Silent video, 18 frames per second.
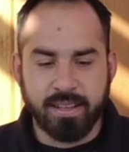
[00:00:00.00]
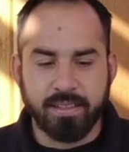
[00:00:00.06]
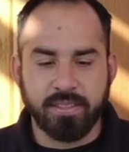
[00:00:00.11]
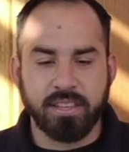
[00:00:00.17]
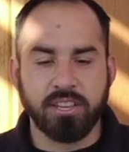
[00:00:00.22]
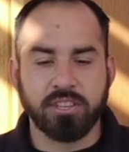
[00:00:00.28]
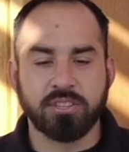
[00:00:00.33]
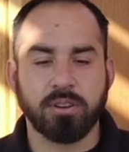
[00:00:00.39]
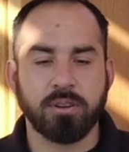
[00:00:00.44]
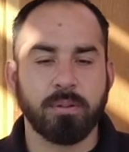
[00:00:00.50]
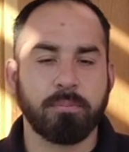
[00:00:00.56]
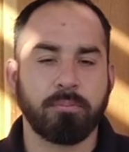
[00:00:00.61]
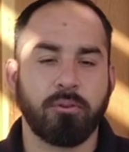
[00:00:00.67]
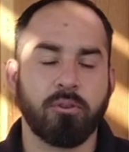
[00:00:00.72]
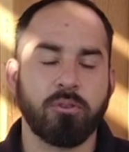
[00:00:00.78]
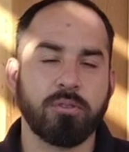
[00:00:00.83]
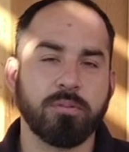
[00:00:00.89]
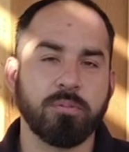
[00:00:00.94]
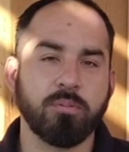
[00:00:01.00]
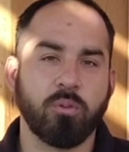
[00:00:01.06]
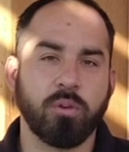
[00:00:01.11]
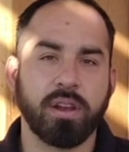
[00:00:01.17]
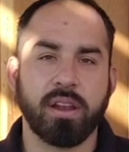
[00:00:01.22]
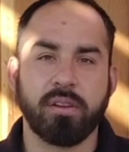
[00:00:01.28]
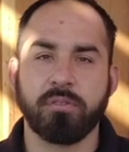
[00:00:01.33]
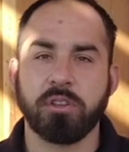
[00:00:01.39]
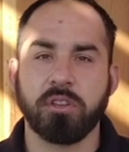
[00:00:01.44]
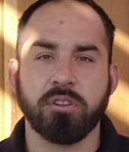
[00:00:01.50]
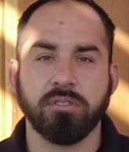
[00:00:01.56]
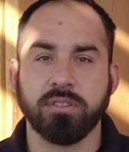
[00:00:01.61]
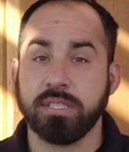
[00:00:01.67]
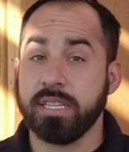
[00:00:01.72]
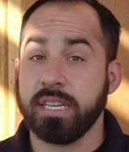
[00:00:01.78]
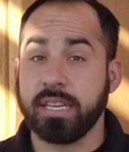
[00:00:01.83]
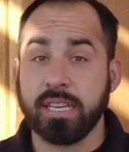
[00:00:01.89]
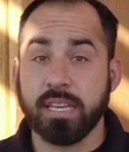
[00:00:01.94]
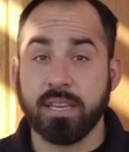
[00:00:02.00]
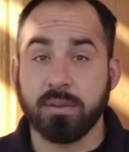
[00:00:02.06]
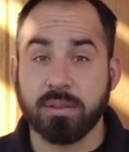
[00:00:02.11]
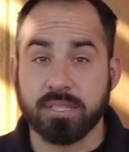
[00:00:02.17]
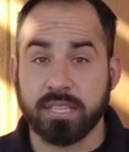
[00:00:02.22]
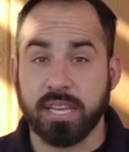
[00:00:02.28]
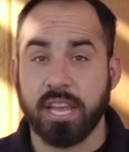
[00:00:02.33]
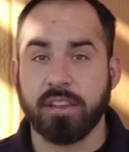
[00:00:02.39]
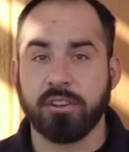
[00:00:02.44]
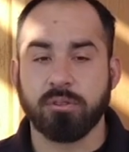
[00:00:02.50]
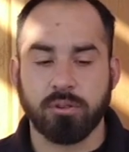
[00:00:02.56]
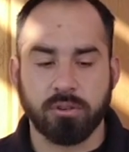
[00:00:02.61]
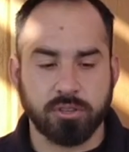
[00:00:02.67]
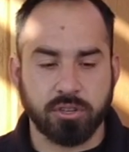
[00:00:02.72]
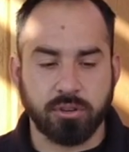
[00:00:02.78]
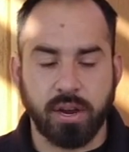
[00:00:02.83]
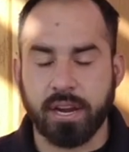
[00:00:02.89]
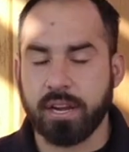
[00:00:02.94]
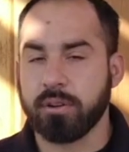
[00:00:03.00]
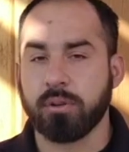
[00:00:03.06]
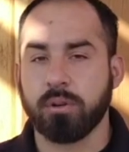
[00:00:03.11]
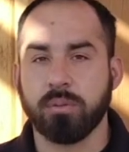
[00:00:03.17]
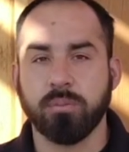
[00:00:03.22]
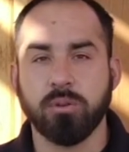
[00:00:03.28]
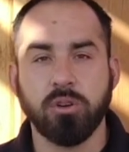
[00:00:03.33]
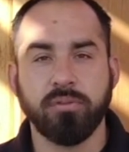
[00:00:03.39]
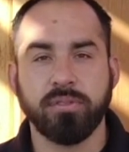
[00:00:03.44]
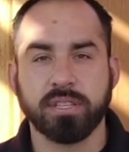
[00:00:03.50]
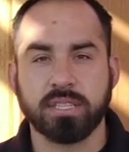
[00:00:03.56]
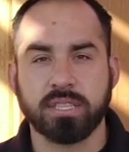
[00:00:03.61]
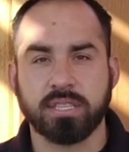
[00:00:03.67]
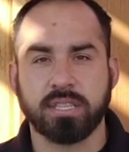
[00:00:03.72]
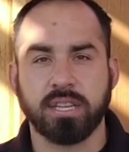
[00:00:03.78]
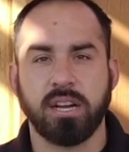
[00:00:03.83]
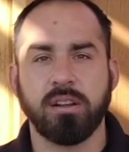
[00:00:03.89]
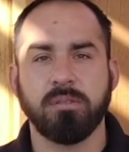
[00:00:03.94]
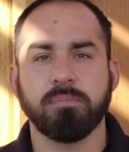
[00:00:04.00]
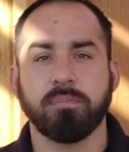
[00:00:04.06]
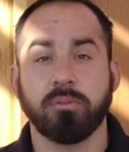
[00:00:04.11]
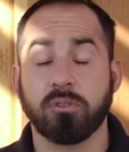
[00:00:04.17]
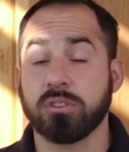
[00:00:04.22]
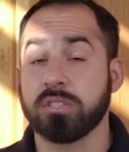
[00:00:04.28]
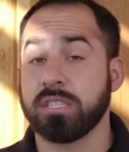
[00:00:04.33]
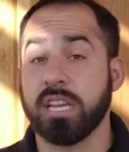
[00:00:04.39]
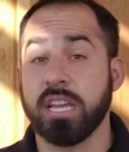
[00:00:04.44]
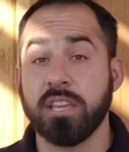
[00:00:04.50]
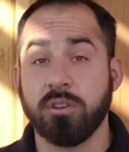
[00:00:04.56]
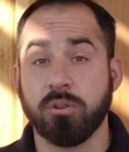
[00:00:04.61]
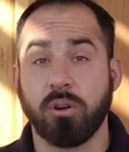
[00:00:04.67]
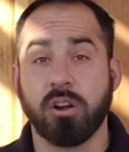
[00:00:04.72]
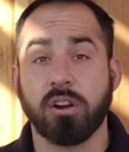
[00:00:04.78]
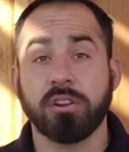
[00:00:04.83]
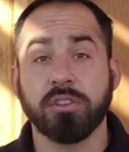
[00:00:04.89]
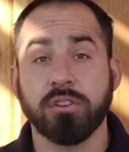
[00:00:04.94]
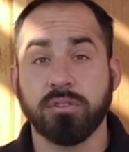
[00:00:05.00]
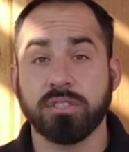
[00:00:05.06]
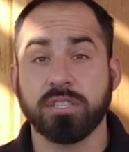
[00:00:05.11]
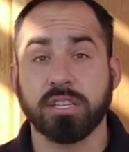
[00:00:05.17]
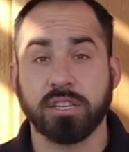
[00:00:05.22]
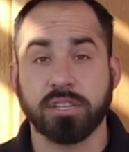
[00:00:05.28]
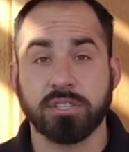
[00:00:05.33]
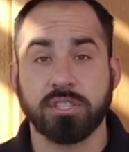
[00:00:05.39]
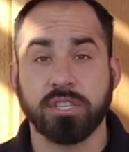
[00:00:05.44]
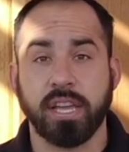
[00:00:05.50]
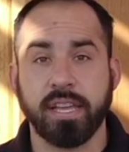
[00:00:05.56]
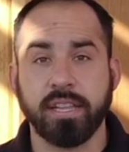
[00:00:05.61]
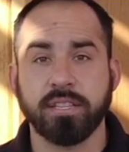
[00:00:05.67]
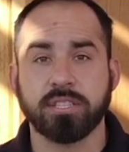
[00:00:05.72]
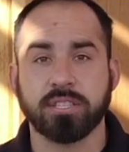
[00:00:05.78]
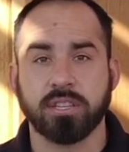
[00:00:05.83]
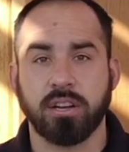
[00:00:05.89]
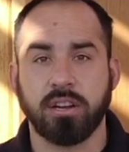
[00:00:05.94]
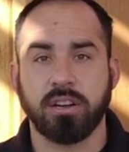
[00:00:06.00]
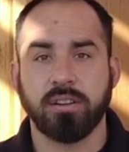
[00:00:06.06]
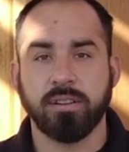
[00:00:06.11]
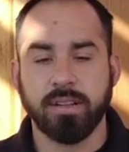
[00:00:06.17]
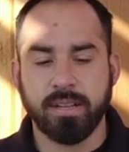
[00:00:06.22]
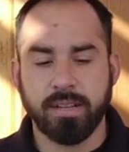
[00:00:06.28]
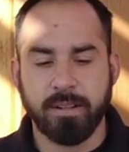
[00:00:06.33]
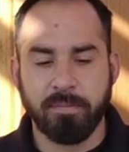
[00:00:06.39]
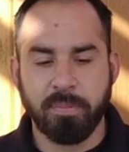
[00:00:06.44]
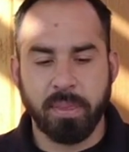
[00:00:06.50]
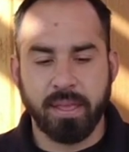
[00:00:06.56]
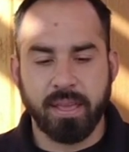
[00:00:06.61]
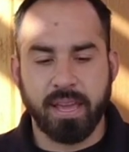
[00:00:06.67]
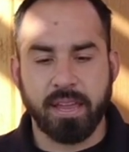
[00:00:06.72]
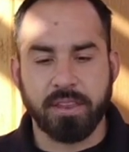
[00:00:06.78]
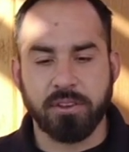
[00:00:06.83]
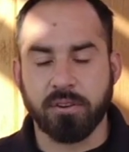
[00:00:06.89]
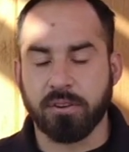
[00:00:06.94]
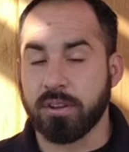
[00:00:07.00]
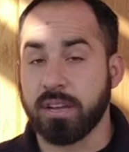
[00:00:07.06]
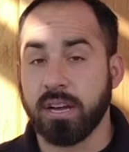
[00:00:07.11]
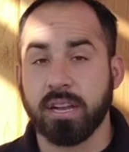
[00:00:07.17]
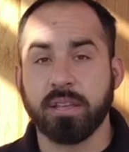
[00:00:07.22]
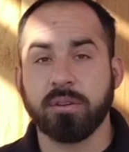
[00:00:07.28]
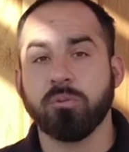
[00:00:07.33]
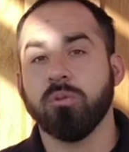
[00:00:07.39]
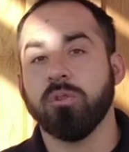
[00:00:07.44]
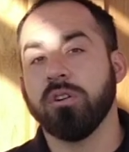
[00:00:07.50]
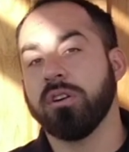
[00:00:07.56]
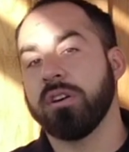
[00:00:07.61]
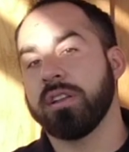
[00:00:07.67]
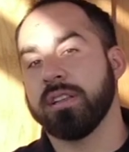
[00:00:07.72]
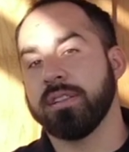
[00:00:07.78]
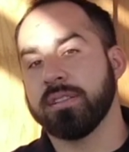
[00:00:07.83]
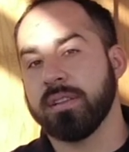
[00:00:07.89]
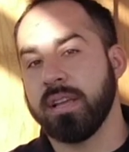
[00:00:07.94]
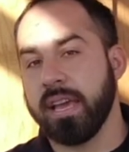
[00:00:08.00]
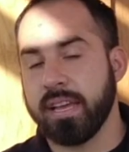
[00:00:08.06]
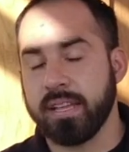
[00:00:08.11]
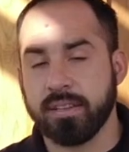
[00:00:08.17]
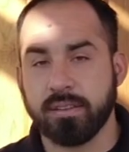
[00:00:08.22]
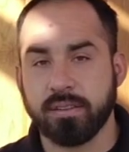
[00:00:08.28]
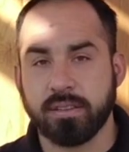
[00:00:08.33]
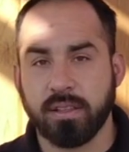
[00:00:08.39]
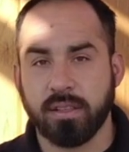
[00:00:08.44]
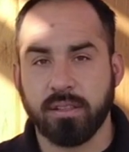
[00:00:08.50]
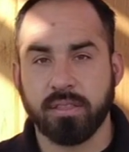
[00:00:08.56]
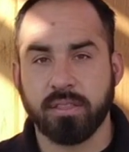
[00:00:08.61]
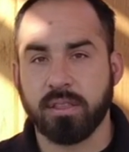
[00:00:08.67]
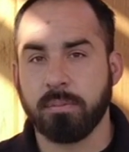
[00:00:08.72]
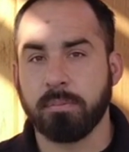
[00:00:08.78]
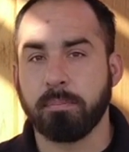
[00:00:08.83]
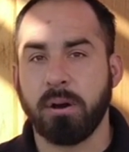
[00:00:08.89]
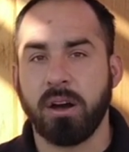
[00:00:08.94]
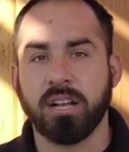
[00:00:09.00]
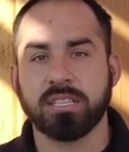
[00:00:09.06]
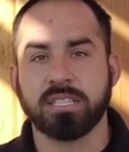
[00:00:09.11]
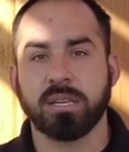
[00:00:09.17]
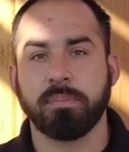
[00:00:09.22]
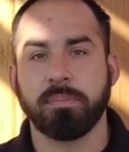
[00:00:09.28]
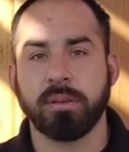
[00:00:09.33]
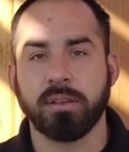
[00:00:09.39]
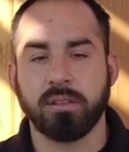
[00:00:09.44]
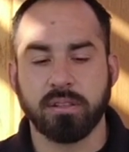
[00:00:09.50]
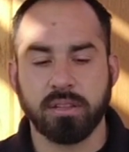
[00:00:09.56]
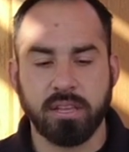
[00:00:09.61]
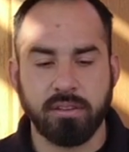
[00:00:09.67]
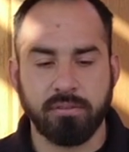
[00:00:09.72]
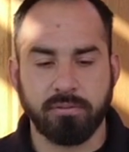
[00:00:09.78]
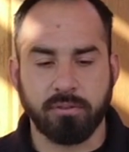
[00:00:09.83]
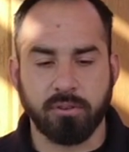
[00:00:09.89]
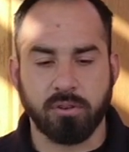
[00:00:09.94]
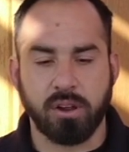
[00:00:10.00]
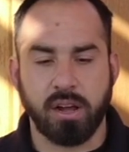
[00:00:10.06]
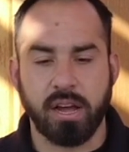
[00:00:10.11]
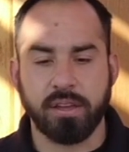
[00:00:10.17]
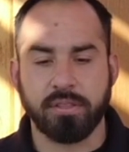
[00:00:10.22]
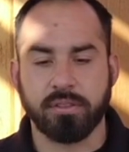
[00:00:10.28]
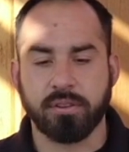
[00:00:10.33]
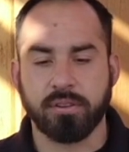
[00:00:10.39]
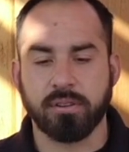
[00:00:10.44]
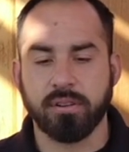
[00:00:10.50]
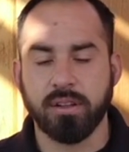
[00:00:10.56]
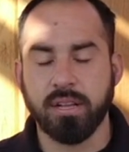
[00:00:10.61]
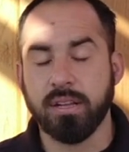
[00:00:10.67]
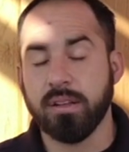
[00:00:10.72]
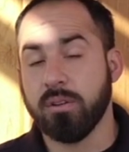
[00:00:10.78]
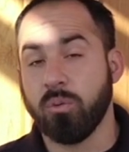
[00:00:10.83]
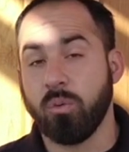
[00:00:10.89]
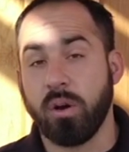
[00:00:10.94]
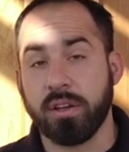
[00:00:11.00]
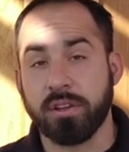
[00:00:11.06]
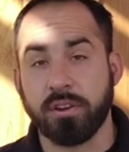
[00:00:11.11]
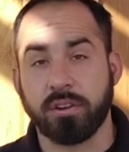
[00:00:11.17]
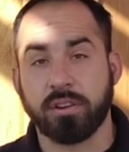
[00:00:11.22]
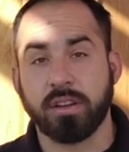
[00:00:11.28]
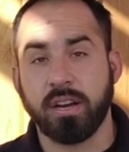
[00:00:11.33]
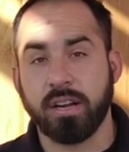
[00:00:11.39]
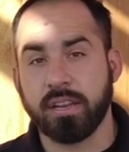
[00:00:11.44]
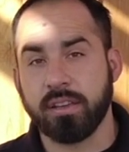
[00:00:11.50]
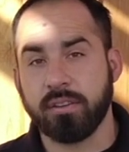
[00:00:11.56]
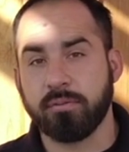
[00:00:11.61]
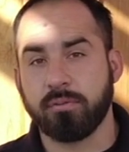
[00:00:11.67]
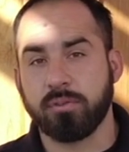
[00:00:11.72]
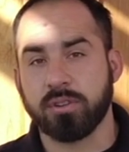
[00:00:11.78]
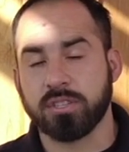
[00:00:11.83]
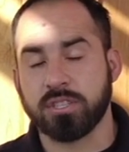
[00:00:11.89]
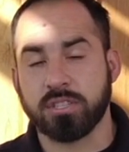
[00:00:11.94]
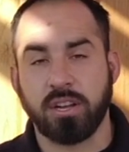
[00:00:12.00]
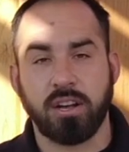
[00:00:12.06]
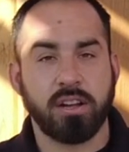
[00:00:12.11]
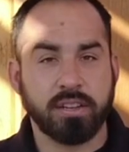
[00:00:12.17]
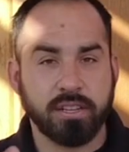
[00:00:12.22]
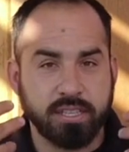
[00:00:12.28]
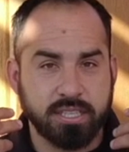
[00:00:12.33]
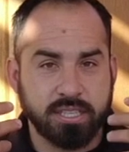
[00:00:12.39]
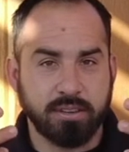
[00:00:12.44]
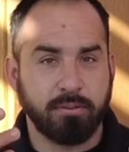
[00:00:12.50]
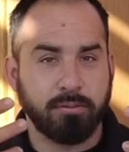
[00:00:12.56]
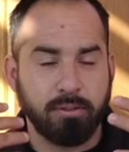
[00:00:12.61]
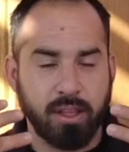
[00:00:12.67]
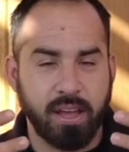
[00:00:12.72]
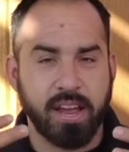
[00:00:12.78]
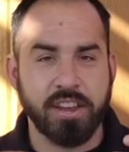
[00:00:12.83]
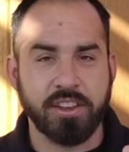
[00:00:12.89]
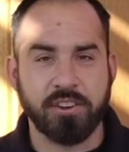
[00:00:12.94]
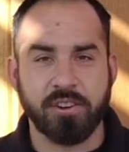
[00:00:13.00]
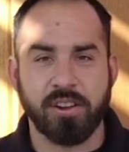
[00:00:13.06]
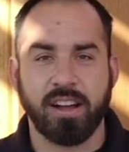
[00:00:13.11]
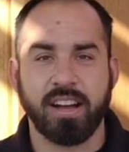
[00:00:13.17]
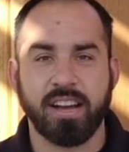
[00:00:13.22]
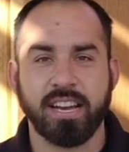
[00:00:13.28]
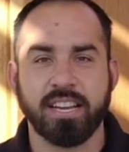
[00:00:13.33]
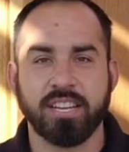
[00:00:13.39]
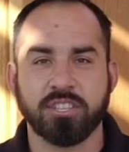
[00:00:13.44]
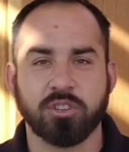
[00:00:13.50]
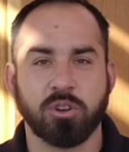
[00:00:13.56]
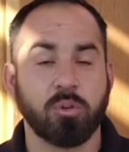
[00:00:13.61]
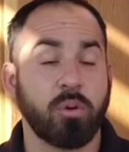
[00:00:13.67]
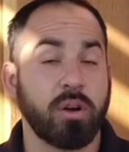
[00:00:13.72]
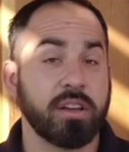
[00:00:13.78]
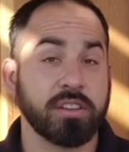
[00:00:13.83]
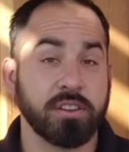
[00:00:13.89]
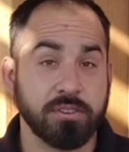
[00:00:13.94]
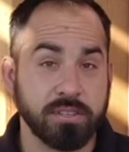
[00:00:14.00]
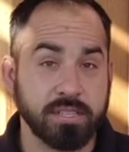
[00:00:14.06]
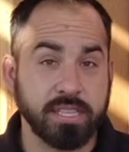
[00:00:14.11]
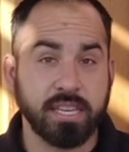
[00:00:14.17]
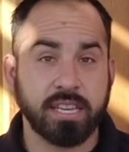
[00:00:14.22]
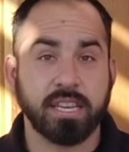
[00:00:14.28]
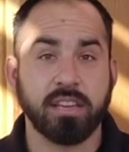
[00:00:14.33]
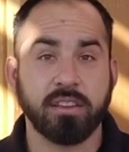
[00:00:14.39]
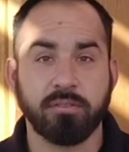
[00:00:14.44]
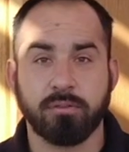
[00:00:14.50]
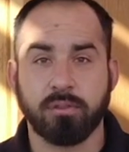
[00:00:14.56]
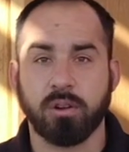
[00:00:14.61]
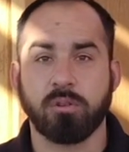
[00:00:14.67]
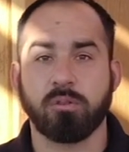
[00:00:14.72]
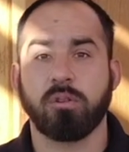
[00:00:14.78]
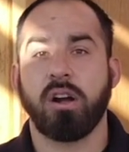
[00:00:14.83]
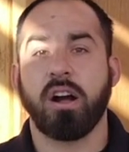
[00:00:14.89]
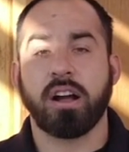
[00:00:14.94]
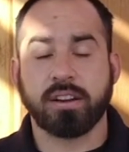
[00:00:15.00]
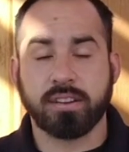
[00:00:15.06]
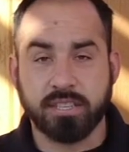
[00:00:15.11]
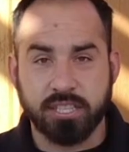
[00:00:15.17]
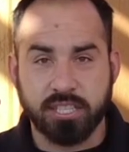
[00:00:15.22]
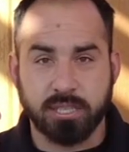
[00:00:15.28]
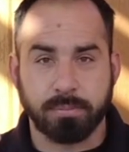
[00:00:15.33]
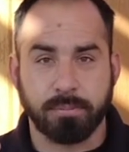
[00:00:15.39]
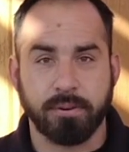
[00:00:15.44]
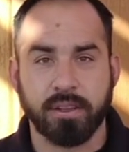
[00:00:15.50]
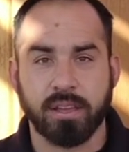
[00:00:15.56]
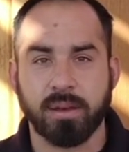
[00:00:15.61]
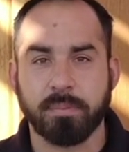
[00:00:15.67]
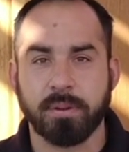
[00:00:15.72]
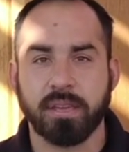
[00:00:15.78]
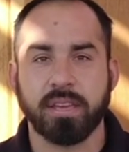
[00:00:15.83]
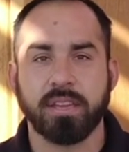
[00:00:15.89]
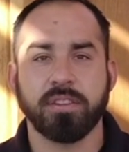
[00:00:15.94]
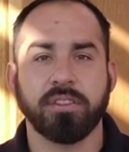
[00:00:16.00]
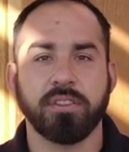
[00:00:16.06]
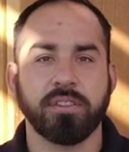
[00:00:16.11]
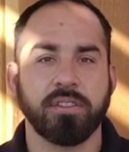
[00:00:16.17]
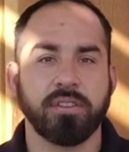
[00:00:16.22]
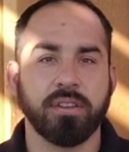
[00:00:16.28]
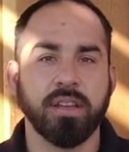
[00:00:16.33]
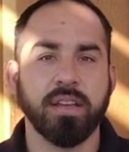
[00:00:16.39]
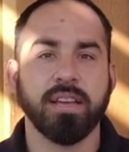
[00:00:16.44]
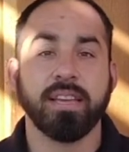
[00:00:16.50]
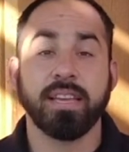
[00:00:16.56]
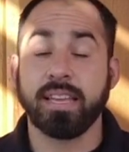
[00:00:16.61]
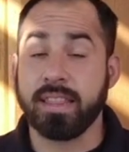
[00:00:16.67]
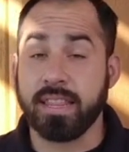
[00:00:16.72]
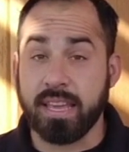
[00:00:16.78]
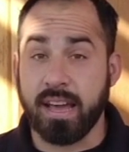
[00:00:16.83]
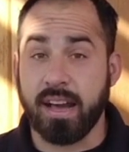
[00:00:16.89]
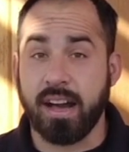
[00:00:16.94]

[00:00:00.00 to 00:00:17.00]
These are important whenever you're digging, say you're trying to remove a stump, or say you are using a chainsaw and you're cutting wood, and the possibility for either while you're cutting for sawdust to fly in your eyes or while you're digging for a rock to spring up and hit you in the